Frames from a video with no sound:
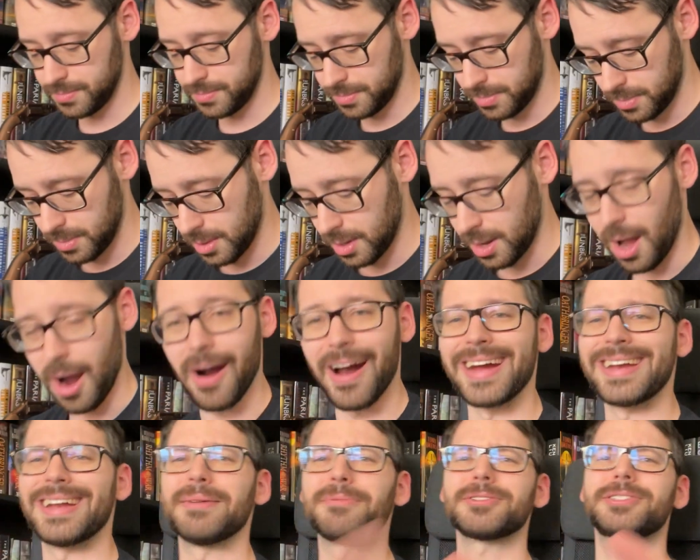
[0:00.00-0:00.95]
All
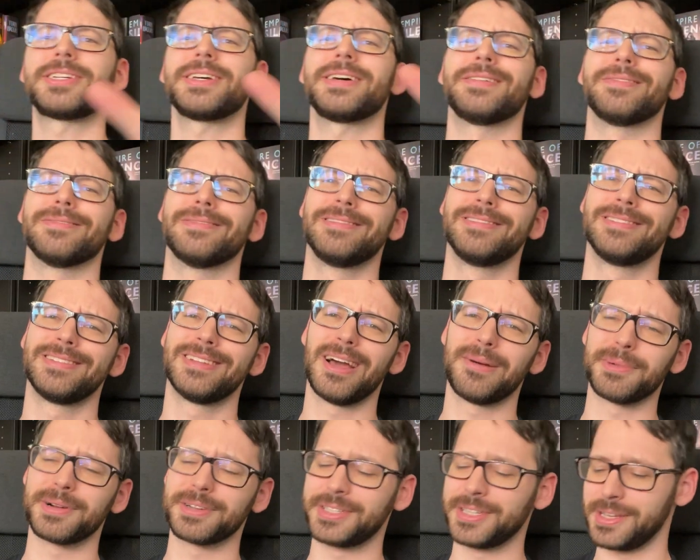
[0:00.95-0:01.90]
right, number two.
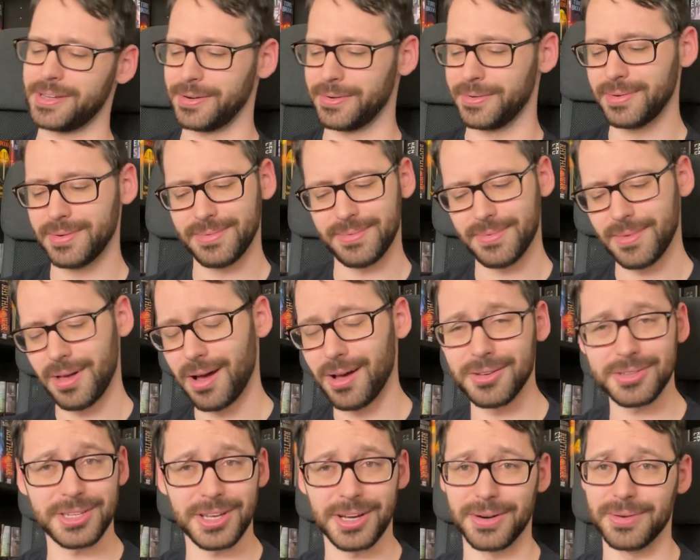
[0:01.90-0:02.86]
Number two.
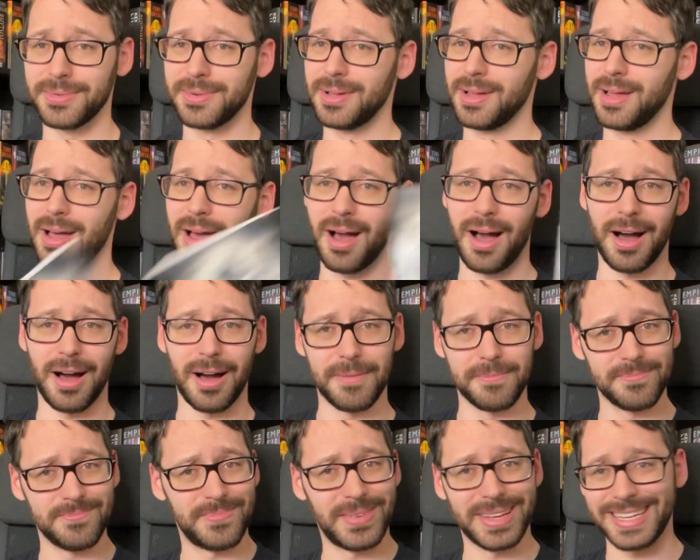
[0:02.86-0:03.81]
Also,
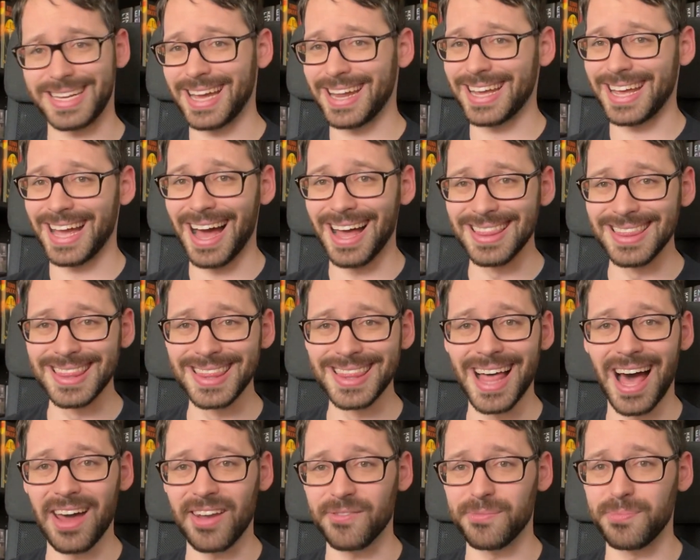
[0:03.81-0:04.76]
um, been getting a
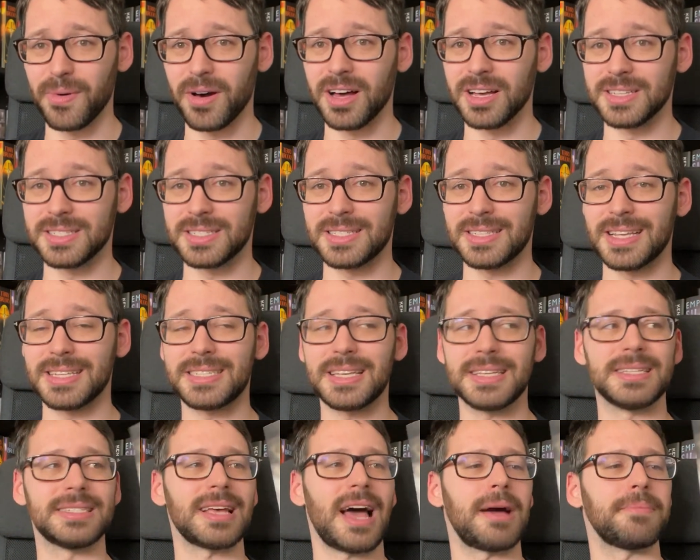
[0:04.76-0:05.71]
lot of buzz. This
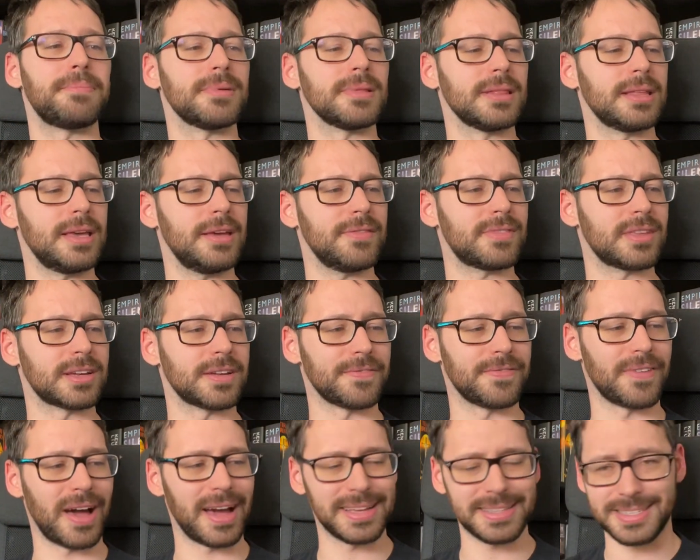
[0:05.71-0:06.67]
is, I believe, the
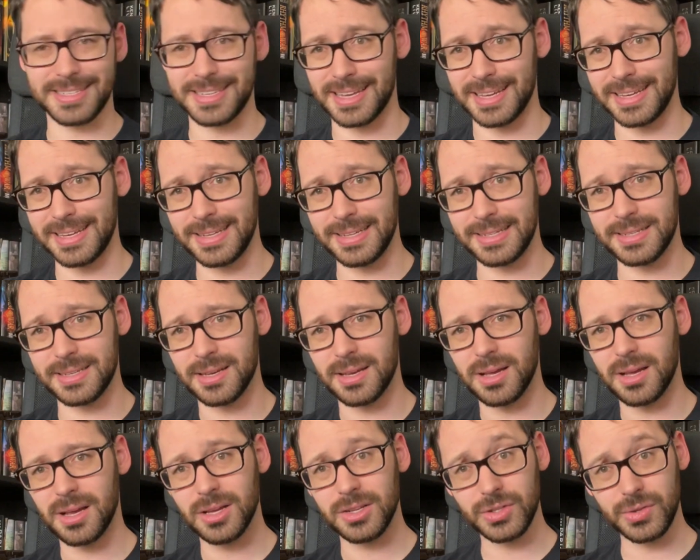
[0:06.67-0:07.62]
Divine Cities
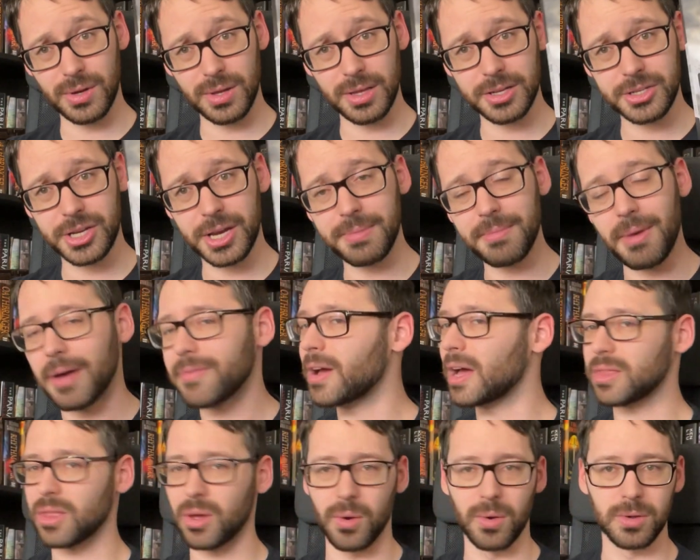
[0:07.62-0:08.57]
trilogy. I've
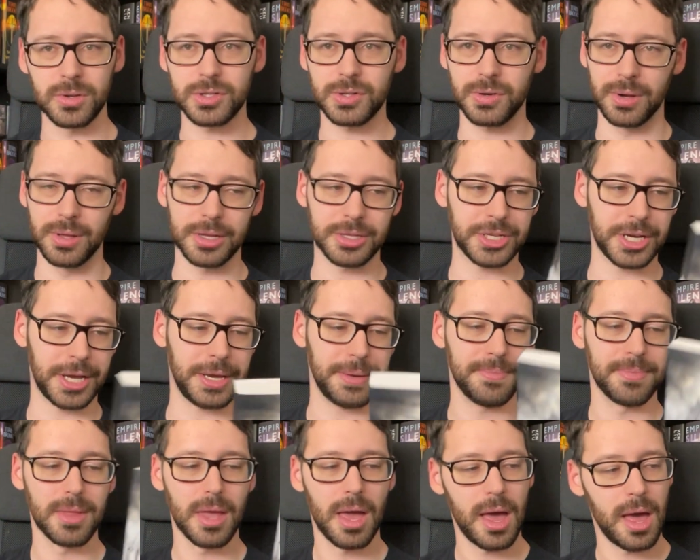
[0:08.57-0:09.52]
got the whole
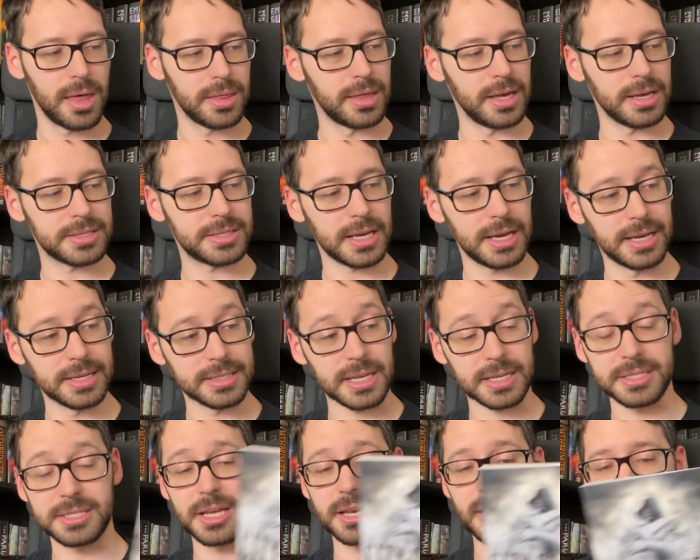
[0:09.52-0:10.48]
trilogy. This
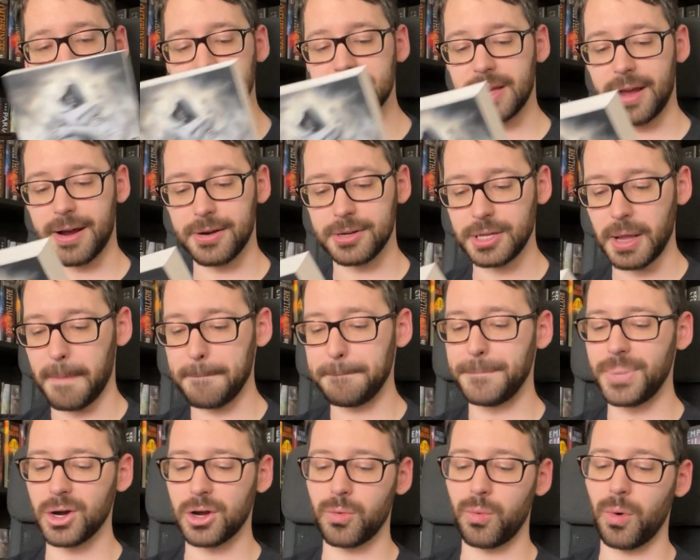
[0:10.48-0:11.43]
is City of Stairs,
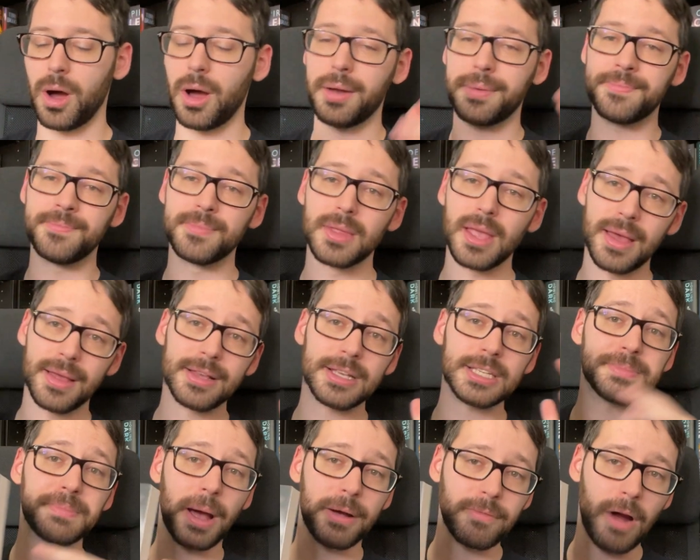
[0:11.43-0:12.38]
book one.
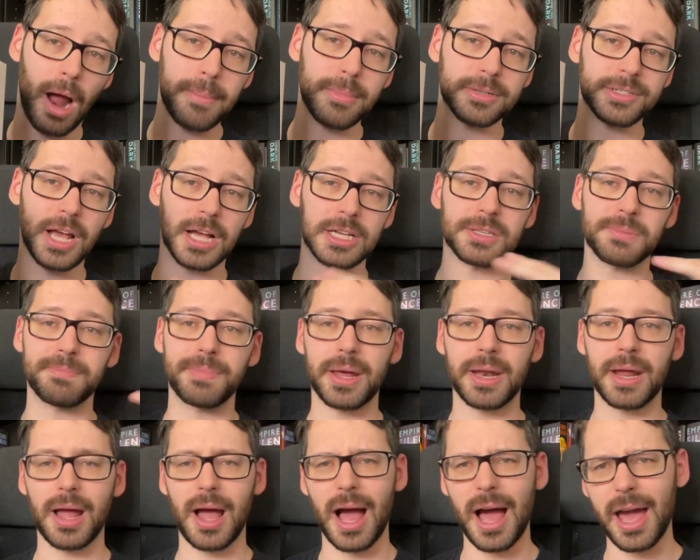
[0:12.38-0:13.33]
This is by Robert Jackson
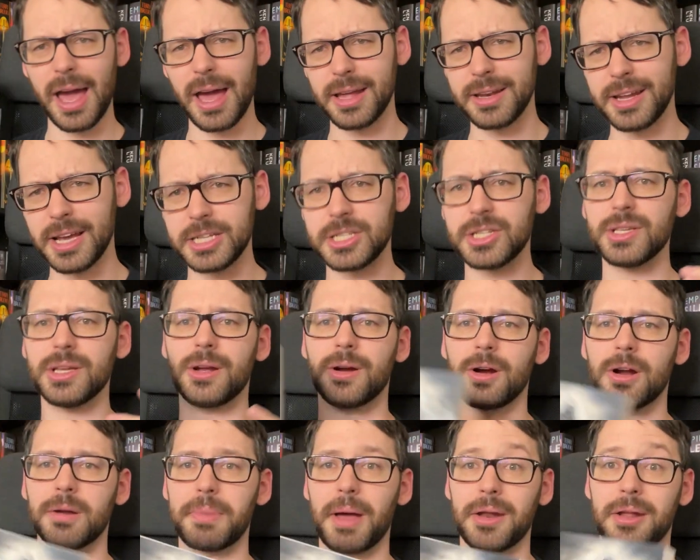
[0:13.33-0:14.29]
Bennett. I initially
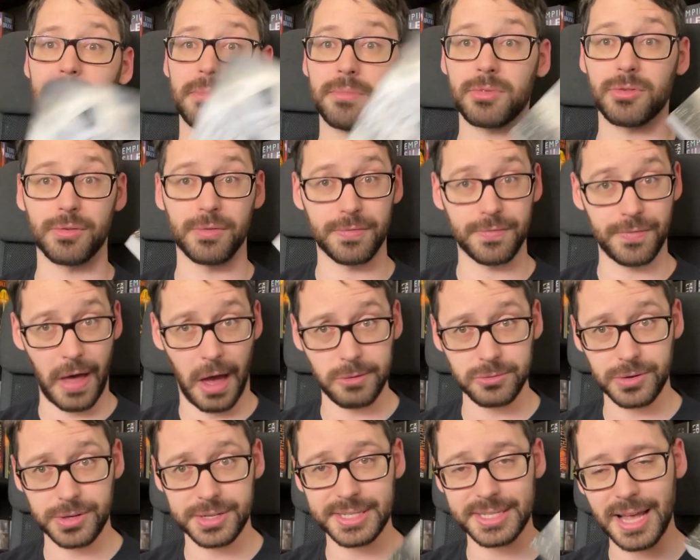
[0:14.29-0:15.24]
heard about him through
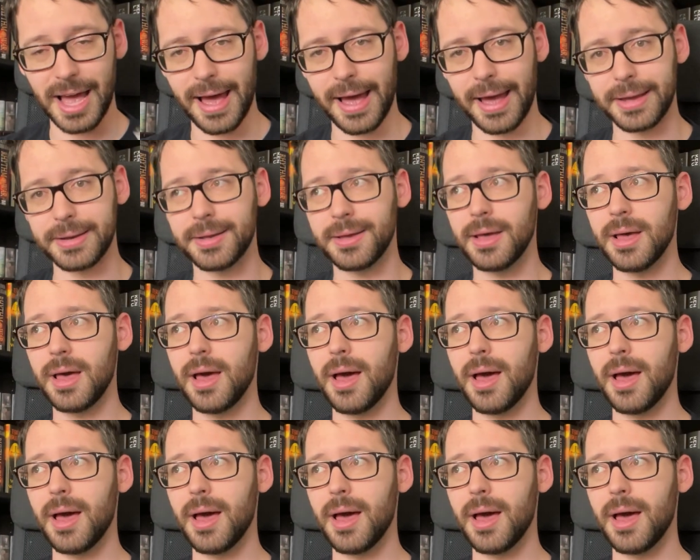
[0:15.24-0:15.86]
Foundryside.